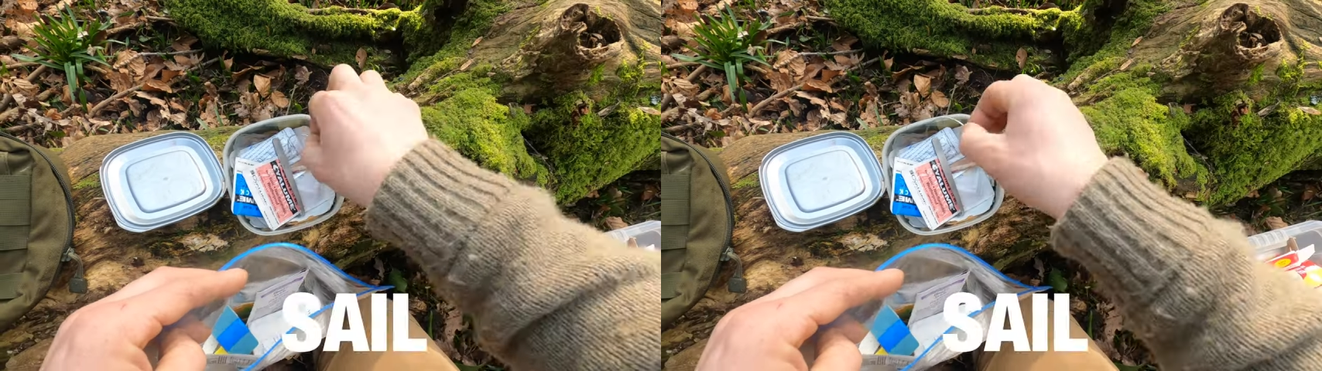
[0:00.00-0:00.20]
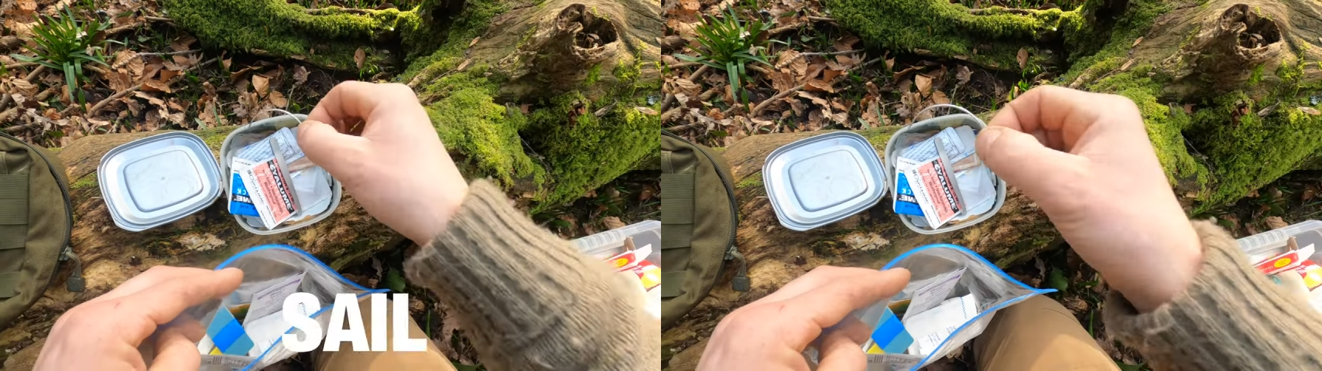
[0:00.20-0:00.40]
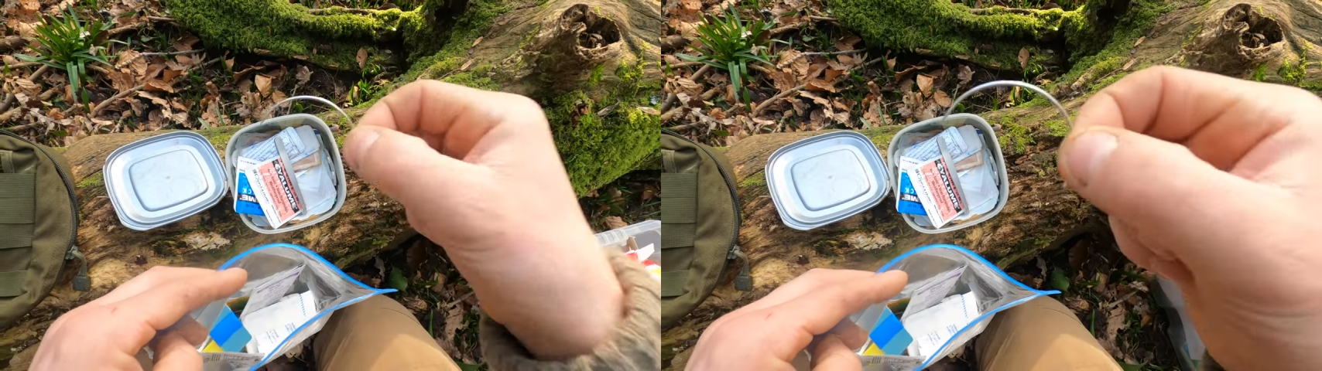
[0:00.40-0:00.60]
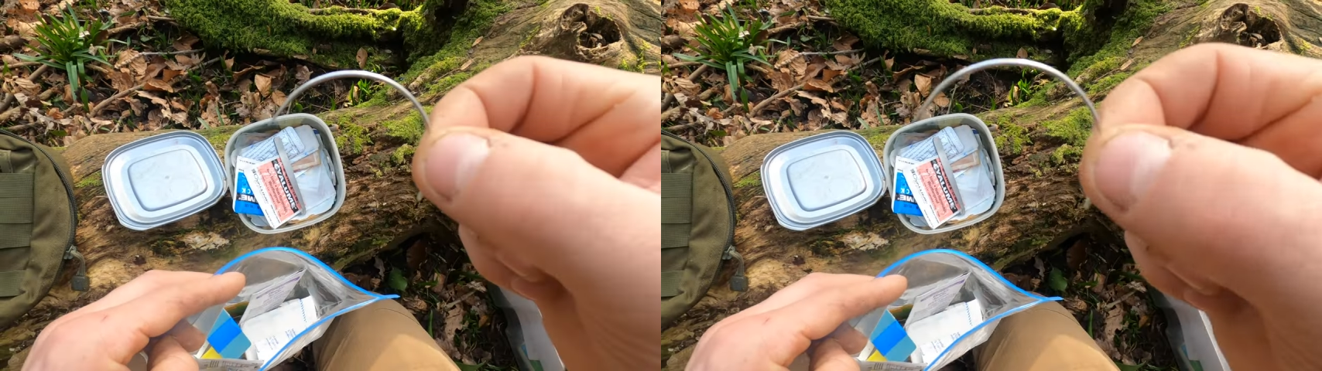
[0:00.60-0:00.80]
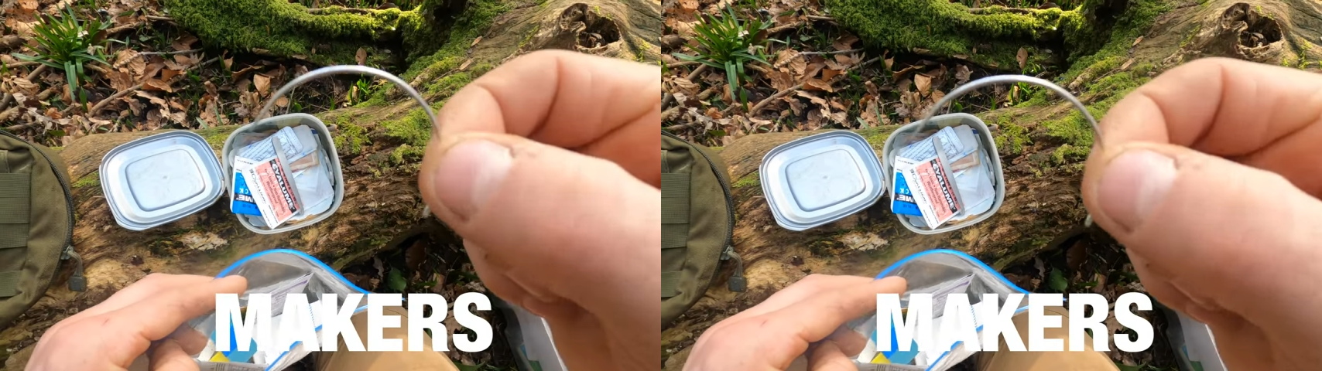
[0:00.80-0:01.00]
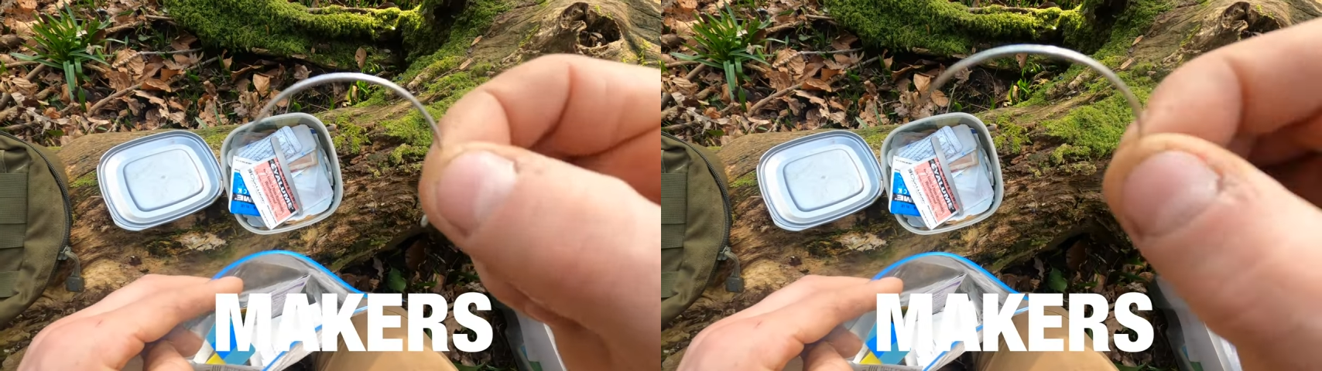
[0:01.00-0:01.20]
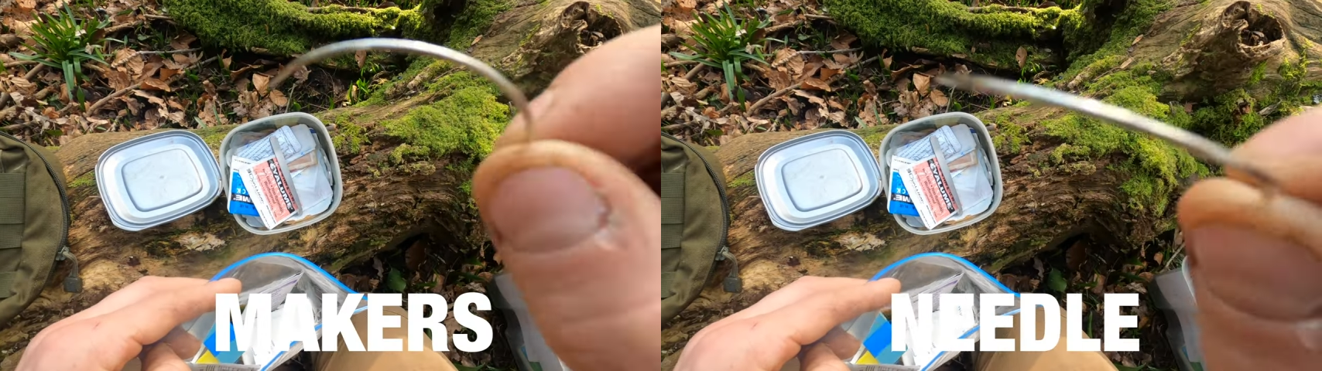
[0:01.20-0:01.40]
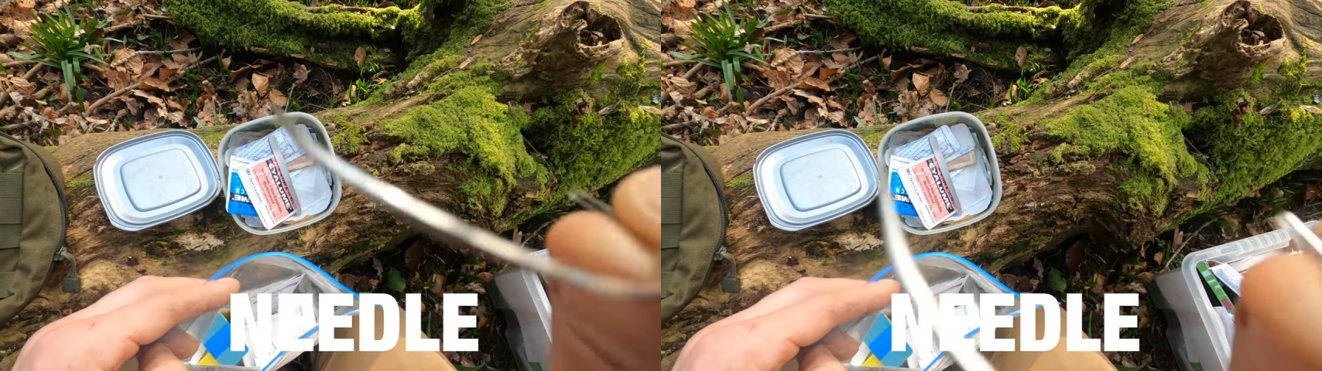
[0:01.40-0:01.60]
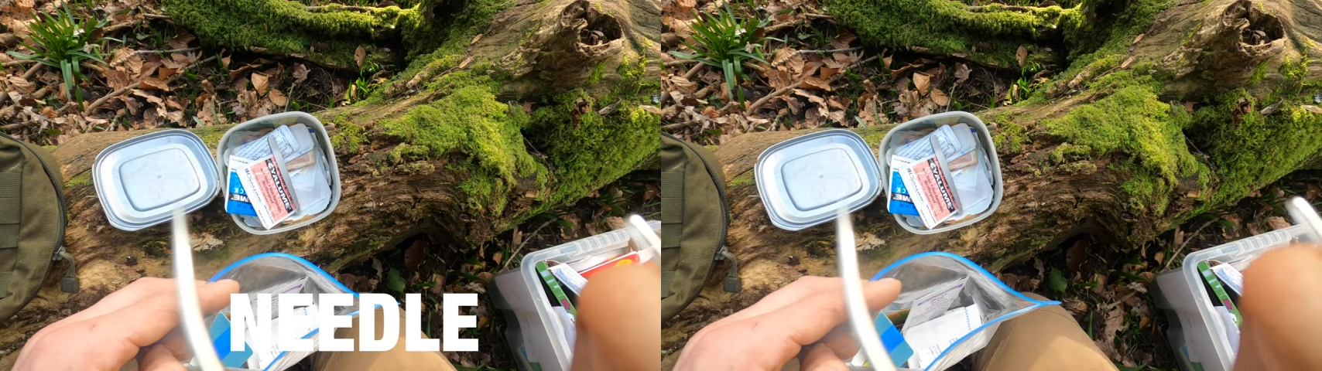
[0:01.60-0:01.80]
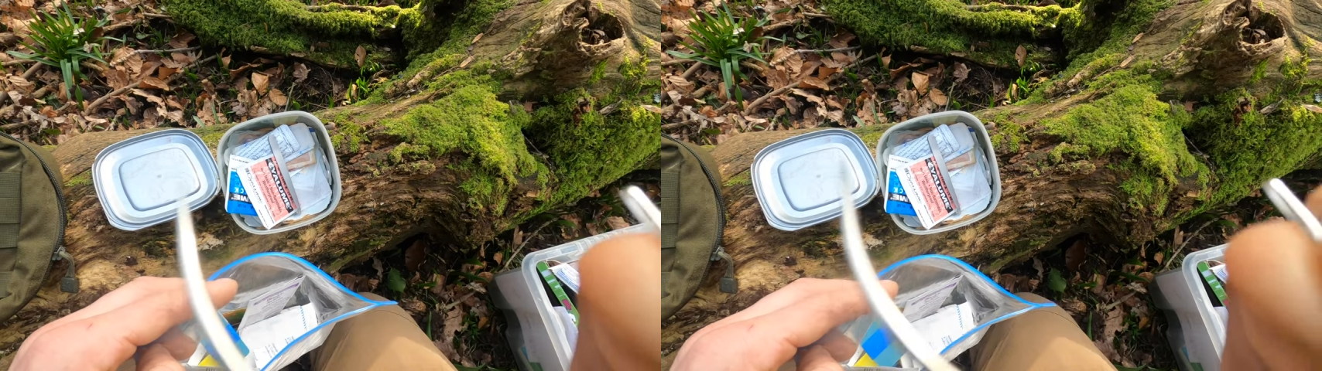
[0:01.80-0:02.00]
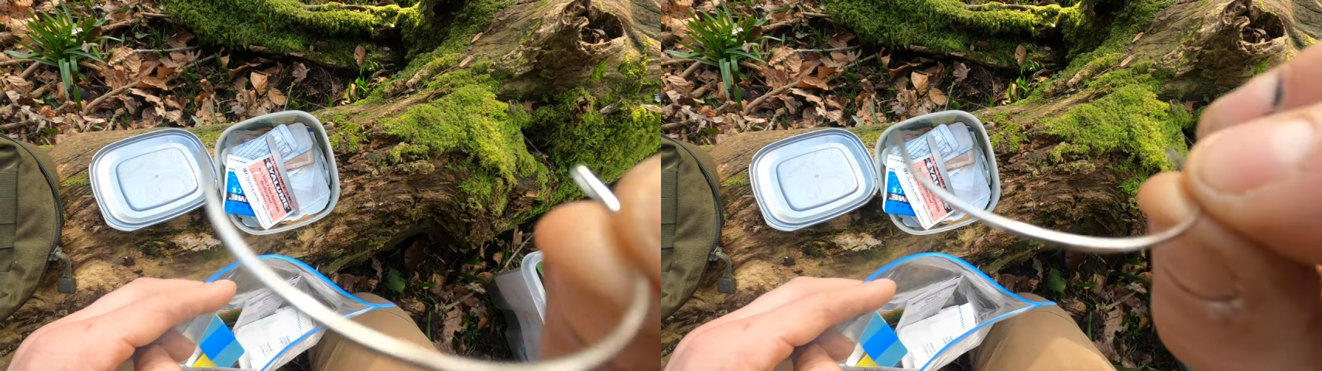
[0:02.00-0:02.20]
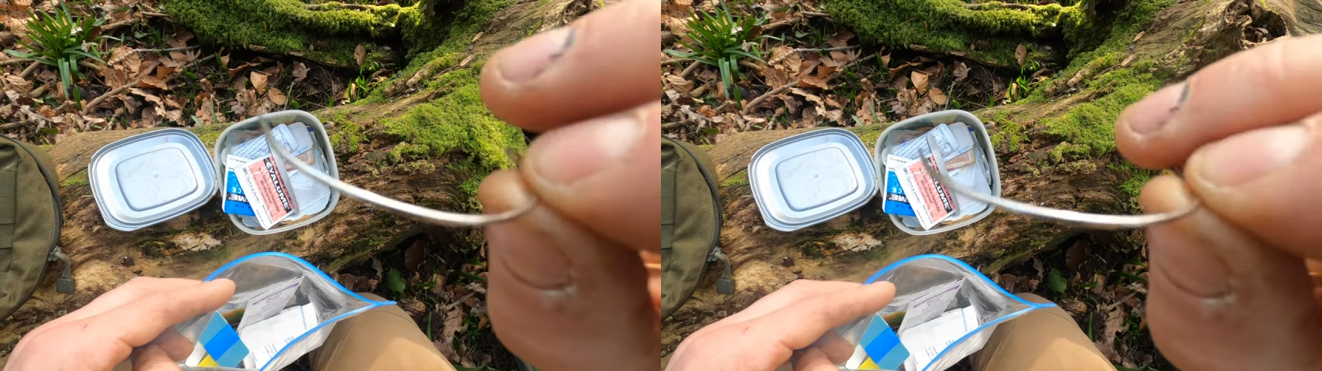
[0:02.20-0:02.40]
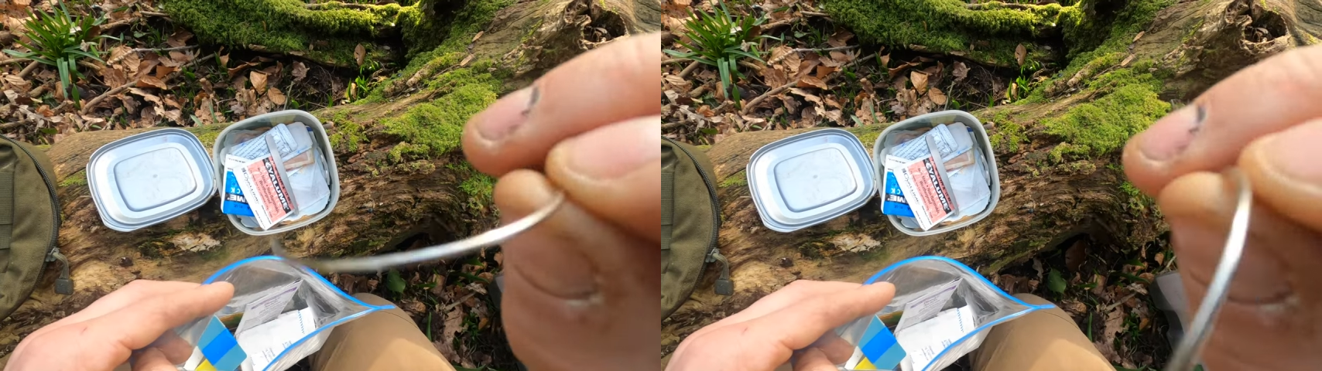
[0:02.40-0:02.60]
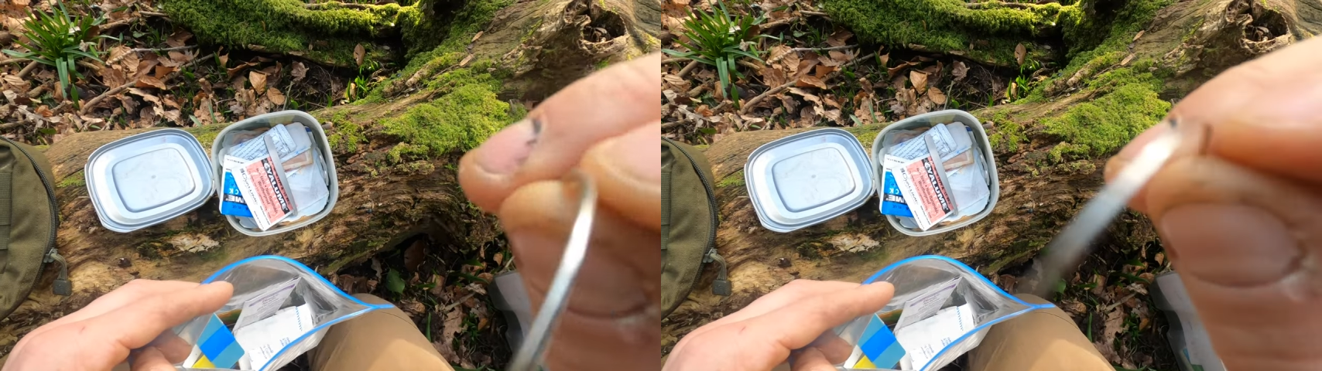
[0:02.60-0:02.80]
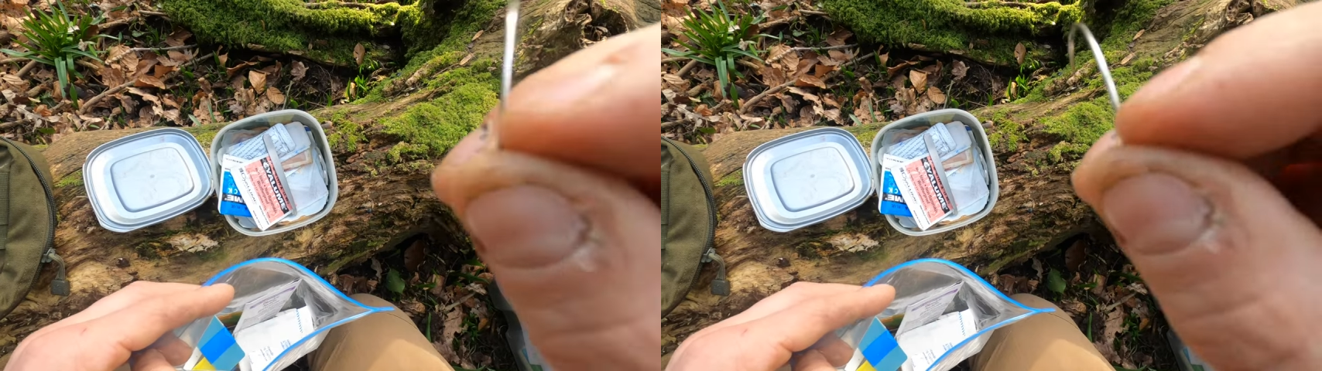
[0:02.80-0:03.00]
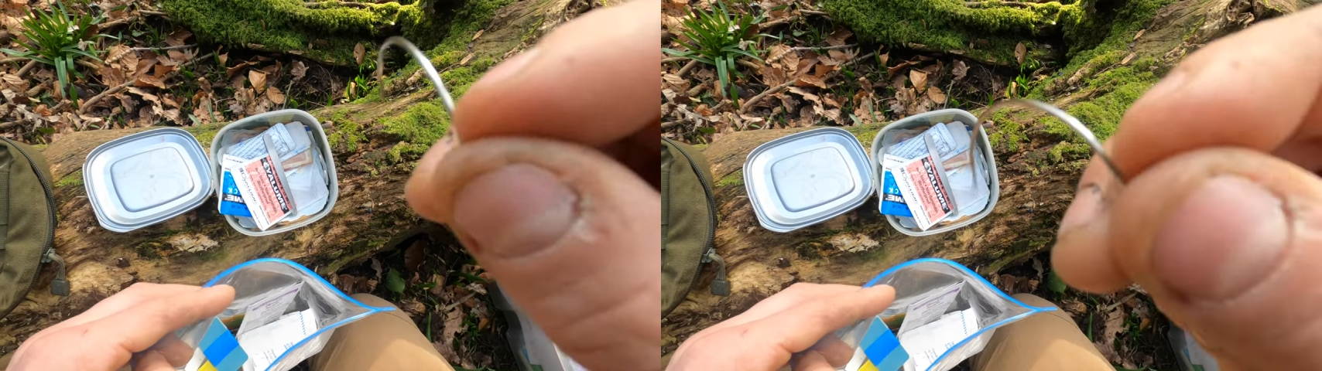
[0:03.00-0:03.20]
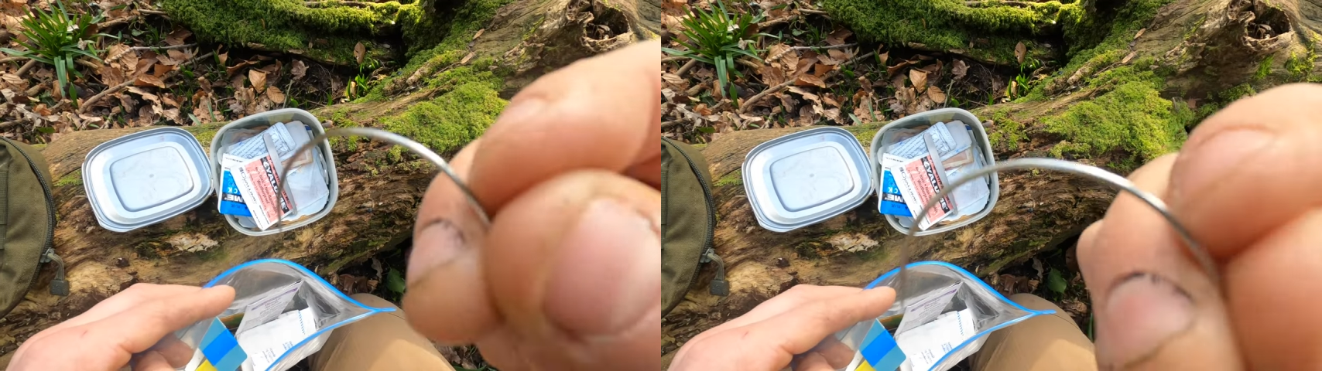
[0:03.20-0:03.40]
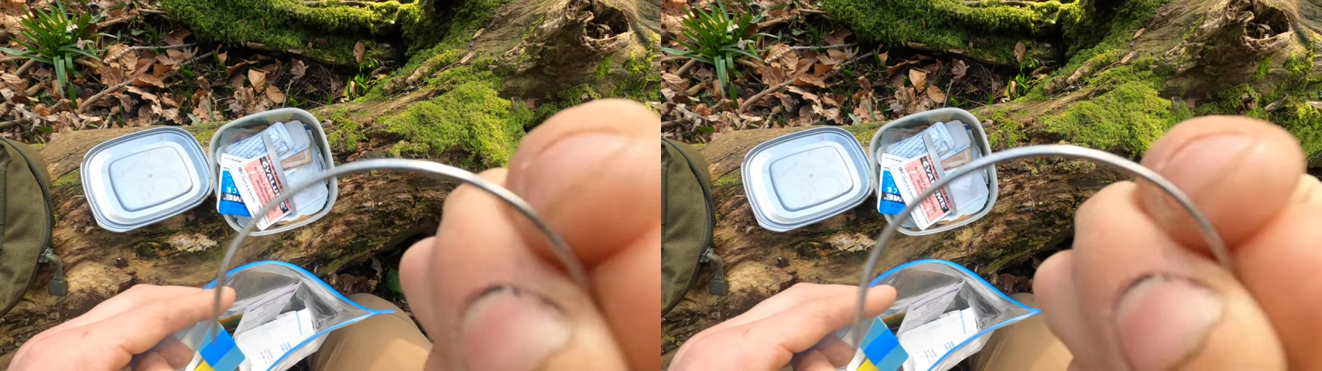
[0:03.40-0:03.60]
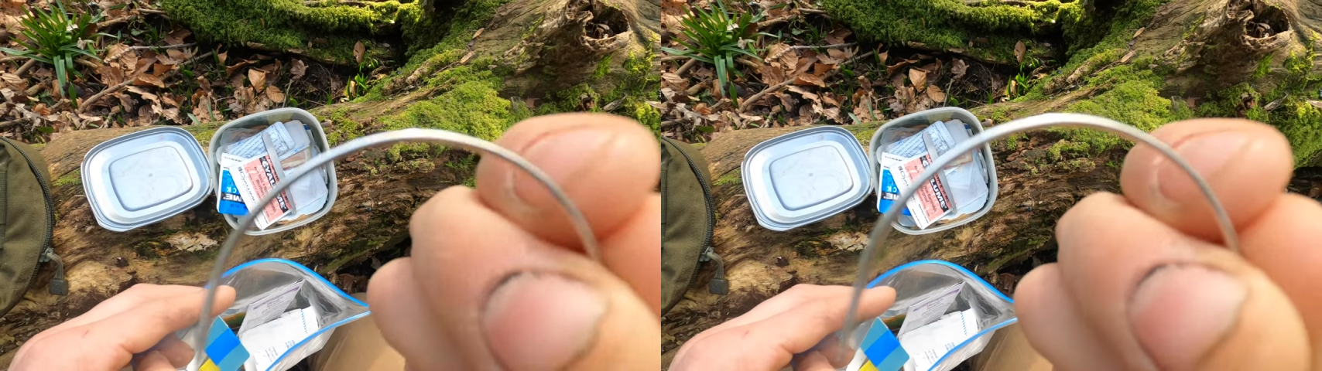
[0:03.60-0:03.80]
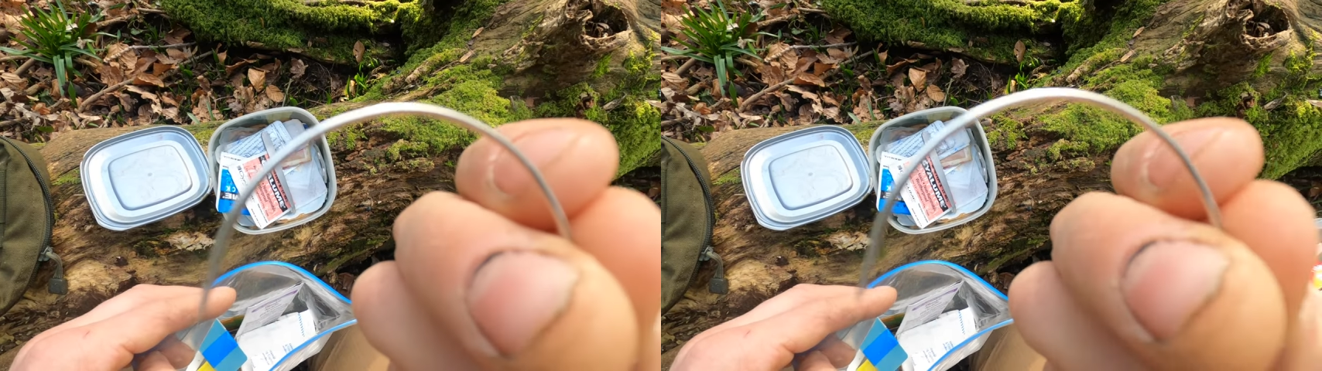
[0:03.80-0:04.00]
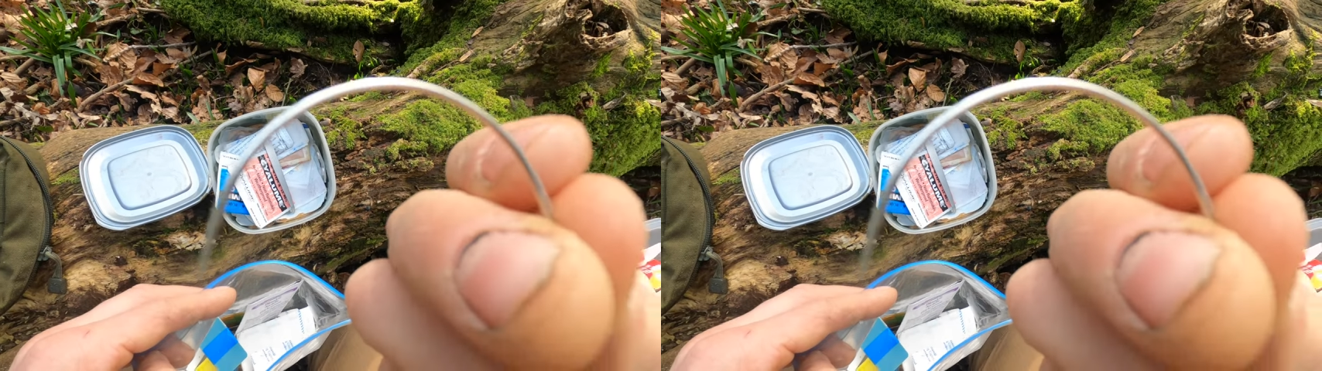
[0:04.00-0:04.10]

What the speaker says: Nobody's mouth can be seen.